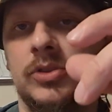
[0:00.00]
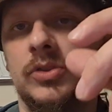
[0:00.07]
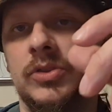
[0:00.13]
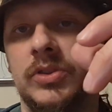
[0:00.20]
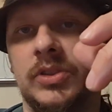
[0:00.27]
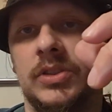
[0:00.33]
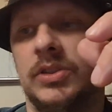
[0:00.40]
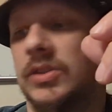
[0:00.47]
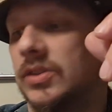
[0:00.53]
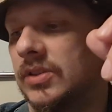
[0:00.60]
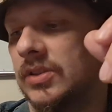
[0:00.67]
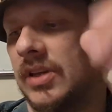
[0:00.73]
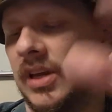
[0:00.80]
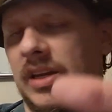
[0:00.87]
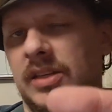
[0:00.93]
use
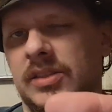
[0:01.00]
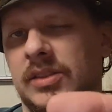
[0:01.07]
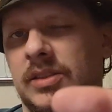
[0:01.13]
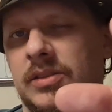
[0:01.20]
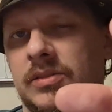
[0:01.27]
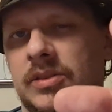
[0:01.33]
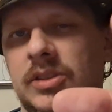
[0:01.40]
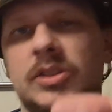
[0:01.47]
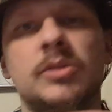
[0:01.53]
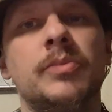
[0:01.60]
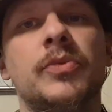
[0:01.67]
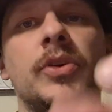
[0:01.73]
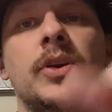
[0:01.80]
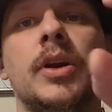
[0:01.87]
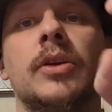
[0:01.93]
this kind of system
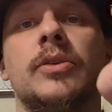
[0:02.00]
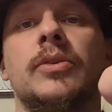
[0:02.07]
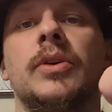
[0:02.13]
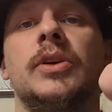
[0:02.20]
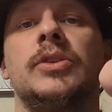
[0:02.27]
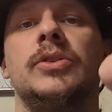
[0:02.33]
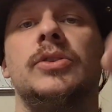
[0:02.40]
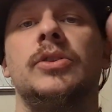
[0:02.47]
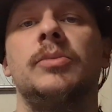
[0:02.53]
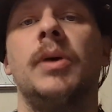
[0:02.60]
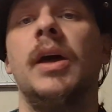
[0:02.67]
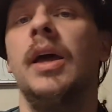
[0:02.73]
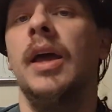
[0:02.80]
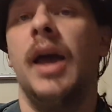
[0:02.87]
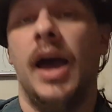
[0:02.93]
for character creation too,
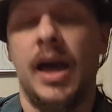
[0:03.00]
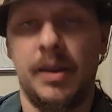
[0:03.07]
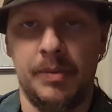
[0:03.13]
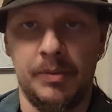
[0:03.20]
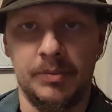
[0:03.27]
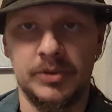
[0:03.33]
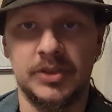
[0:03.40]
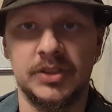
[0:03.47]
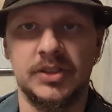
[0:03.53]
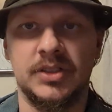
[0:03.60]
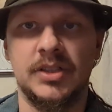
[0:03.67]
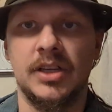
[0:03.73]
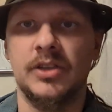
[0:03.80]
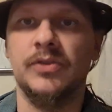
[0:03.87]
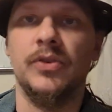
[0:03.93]
but had it been more
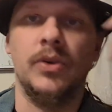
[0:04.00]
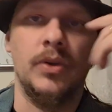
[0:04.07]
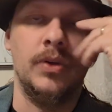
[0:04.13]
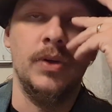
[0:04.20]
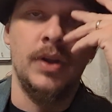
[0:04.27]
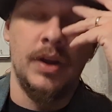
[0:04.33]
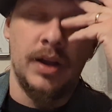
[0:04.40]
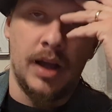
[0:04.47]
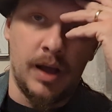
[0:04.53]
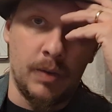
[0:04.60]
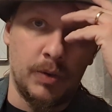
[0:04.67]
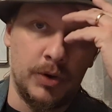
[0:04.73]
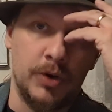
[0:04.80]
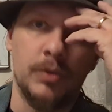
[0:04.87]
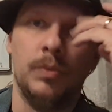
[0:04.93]
successful, I
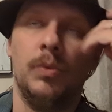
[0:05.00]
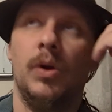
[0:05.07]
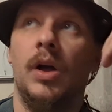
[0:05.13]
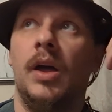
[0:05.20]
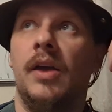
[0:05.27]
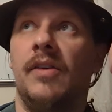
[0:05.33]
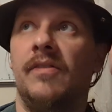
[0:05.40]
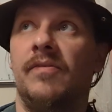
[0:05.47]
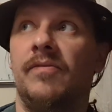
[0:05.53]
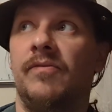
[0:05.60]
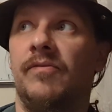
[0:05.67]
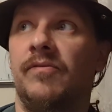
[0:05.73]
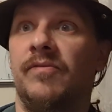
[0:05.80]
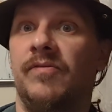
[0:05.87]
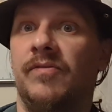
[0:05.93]
wonder what
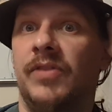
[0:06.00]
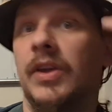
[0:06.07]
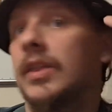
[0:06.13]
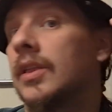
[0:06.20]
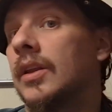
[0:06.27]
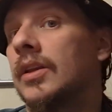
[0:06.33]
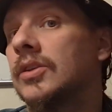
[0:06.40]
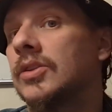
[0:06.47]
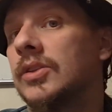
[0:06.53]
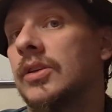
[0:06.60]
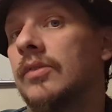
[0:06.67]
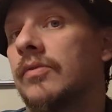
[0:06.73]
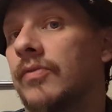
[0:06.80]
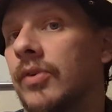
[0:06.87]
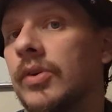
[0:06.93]
5th
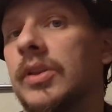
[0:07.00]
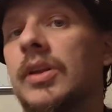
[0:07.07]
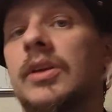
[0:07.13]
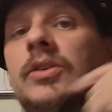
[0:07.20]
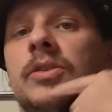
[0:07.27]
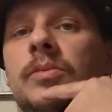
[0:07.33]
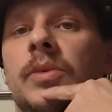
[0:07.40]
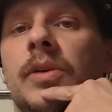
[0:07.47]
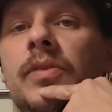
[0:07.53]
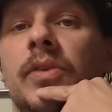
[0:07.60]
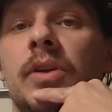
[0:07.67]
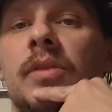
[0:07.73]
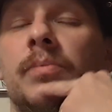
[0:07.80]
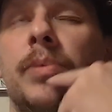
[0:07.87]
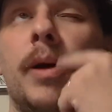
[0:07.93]
edition, 4th edition would have
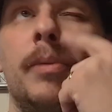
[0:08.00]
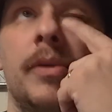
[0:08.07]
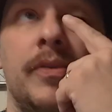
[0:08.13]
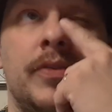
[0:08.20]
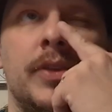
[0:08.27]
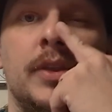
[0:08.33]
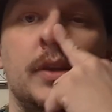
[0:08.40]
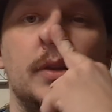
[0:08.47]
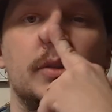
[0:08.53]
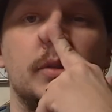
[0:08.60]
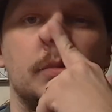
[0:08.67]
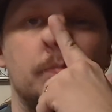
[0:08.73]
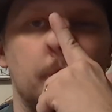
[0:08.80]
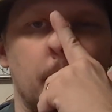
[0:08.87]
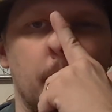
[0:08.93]
looked. Probably 5th
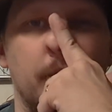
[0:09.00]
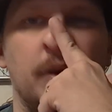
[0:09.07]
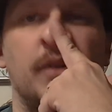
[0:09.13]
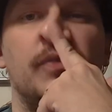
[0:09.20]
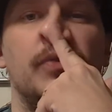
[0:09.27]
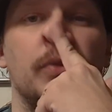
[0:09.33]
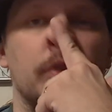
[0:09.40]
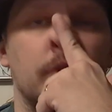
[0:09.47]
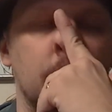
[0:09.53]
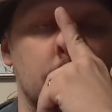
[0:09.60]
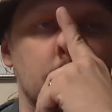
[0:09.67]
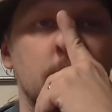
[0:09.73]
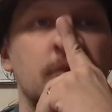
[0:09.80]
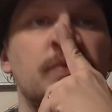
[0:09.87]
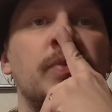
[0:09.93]
edition, probably not 4th
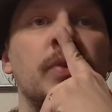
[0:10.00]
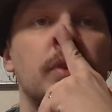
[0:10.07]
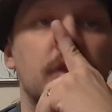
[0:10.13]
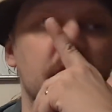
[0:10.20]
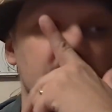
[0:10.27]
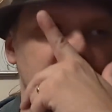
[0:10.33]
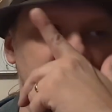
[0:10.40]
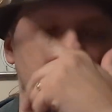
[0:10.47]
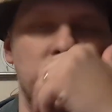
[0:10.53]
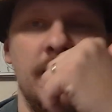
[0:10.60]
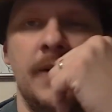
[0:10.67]
edition. 4th edition,